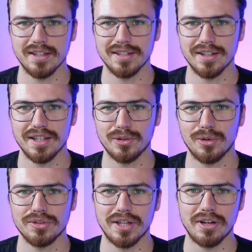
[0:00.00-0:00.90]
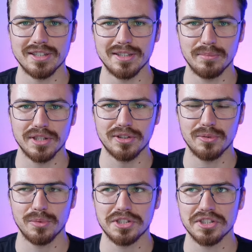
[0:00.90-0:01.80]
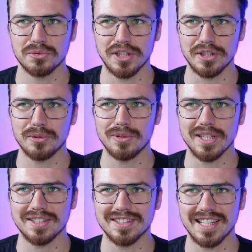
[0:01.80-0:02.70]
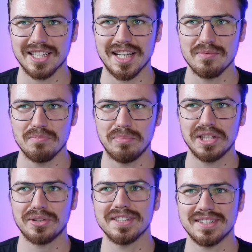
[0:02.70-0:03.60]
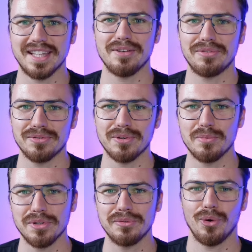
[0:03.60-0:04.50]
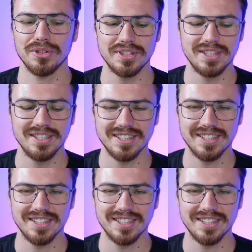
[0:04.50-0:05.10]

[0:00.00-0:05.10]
and, and go directly in Bitcoin, which is really cool that like can Bitcoin saved you from university.